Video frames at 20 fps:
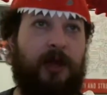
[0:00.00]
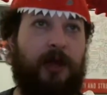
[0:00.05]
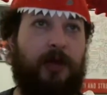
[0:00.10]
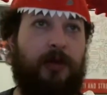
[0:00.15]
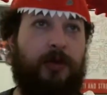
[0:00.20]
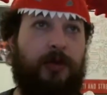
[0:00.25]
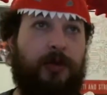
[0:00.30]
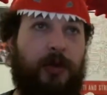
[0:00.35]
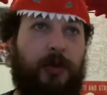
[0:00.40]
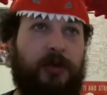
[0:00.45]

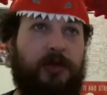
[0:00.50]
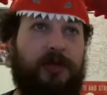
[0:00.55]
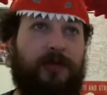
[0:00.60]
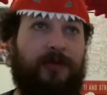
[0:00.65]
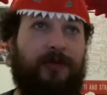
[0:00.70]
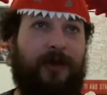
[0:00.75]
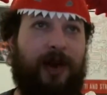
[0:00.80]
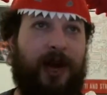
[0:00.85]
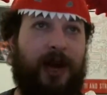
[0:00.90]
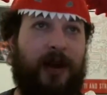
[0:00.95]
throw
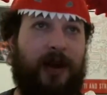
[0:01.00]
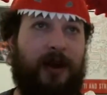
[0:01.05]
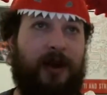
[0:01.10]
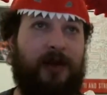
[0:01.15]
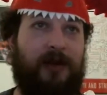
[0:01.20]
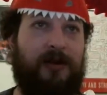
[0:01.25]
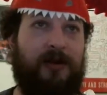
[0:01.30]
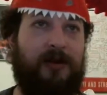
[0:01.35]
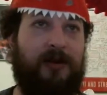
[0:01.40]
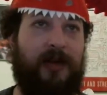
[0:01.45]
some fire
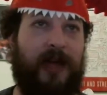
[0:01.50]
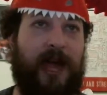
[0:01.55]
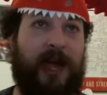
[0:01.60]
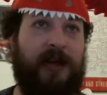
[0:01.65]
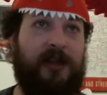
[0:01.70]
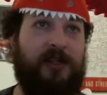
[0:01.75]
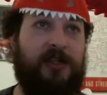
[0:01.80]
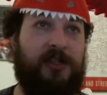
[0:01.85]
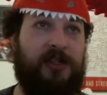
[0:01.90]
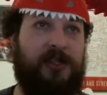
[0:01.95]
and
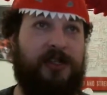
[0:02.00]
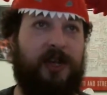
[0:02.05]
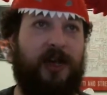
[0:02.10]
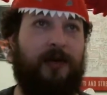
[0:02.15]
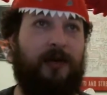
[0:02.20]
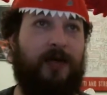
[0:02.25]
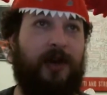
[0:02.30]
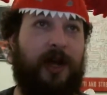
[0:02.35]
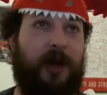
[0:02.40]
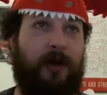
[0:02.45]
ash and
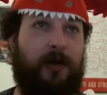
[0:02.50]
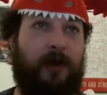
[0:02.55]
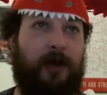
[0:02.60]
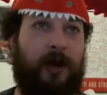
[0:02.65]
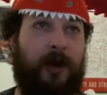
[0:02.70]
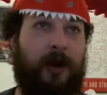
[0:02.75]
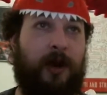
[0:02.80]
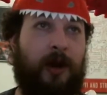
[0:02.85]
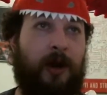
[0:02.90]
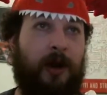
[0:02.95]
stuff down
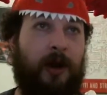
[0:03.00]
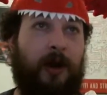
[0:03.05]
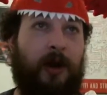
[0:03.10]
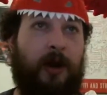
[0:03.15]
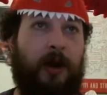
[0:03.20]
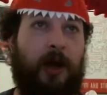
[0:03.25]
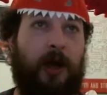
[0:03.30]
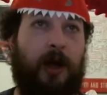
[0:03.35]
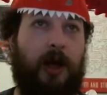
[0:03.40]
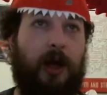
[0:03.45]
there.
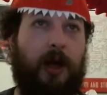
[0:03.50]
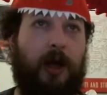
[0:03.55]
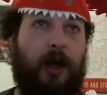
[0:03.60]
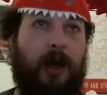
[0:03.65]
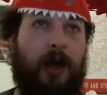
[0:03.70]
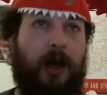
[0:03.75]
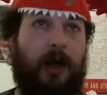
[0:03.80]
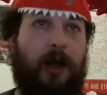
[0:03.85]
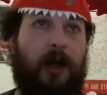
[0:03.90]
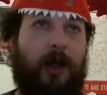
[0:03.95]

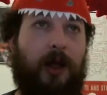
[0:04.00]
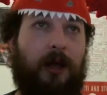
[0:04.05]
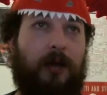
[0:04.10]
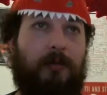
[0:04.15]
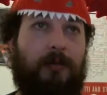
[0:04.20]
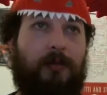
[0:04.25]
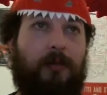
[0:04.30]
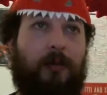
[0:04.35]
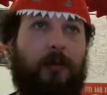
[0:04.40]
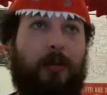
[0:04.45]
Uh,
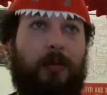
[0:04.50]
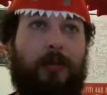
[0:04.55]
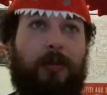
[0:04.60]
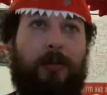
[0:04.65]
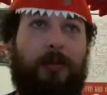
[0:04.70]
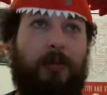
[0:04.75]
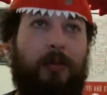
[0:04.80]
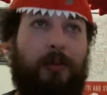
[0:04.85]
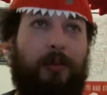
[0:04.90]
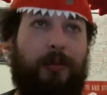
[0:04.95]

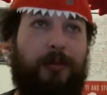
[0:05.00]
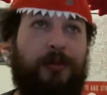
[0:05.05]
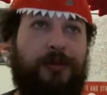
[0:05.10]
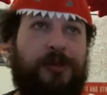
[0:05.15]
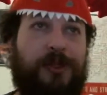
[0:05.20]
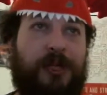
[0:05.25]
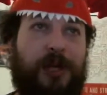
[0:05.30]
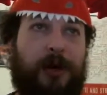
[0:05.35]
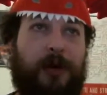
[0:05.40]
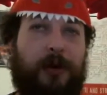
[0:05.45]

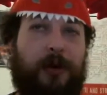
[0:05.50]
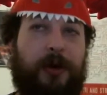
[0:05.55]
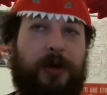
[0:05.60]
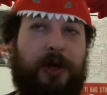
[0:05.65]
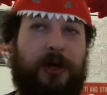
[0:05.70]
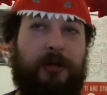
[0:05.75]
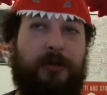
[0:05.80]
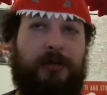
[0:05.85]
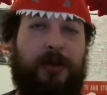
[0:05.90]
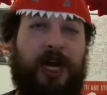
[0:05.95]
so
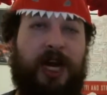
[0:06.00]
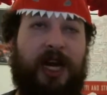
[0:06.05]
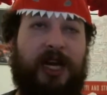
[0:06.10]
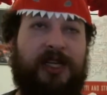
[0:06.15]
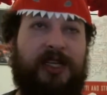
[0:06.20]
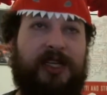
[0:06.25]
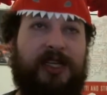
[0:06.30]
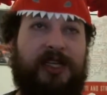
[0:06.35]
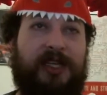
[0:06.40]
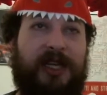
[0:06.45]
it would be
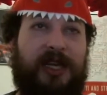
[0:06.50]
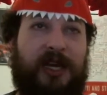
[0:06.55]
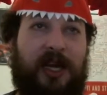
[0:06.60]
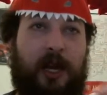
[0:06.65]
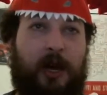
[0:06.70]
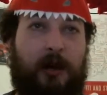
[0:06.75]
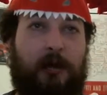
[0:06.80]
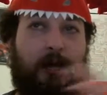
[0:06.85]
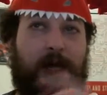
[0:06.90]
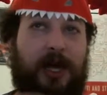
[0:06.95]
nice to
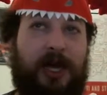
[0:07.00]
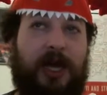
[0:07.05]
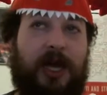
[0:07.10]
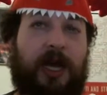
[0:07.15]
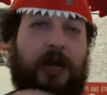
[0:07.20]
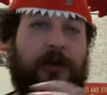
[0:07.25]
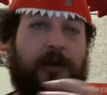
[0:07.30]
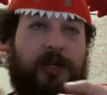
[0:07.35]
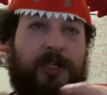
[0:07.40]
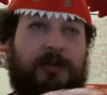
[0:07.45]
see being
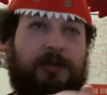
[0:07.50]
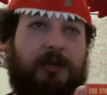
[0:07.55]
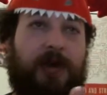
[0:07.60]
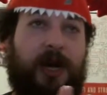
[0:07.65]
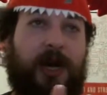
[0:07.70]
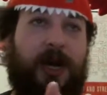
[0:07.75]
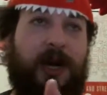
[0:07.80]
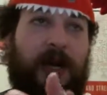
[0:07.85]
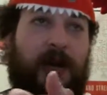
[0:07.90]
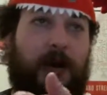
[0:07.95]
able to
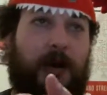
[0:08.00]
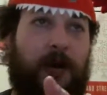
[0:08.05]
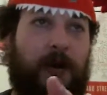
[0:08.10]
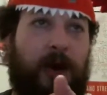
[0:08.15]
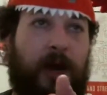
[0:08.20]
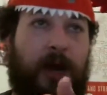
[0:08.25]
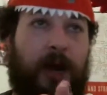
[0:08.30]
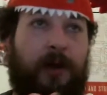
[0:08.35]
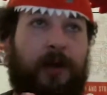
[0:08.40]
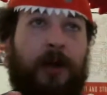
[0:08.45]
spread and get
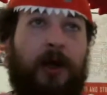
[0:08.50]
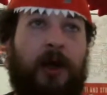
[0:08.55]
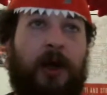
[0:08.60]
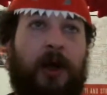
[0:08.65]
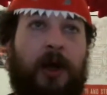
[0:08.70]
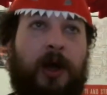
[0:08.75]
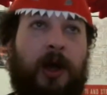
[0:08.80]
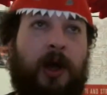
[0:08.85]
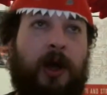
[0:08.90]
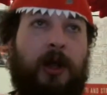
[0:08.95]
around.
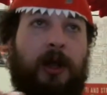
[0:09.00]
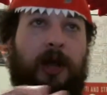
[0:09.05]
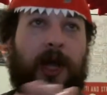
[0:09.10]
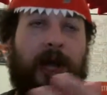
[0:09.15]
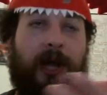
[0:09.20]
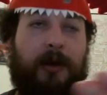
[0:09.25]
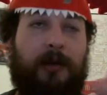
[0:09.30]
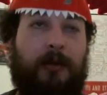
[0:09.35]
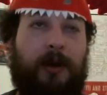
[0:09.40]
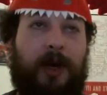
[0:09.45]

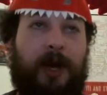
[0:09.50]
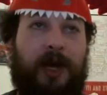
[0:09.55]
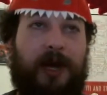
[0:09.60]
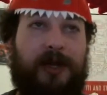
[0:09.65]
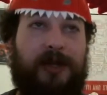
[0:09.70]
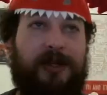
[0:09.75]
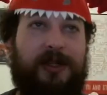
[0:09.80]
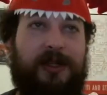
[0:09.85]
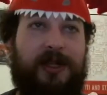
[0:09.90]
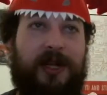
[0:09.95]

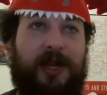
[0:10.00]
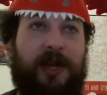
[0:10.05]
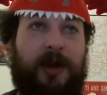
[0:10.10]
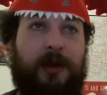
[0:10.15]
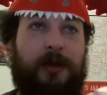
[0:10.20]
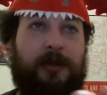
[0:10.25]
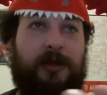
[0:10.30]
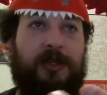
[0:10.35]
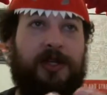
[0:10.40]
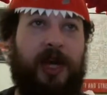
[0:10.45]
Likewise,
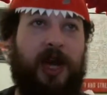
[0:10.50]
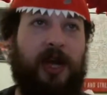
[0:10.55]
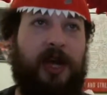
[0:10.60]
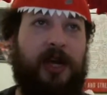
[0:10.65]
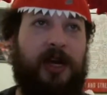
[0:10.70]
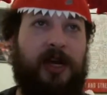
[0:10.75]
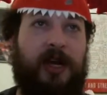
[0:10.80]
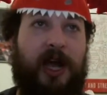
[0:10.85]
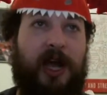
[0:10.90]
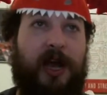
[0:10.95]
it's not
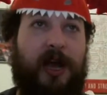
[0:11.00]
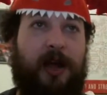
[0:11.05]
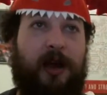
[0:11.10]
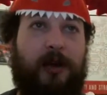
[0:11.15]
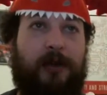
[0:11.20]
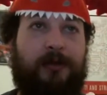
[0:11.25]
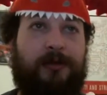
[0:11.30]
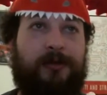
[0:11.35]
going to have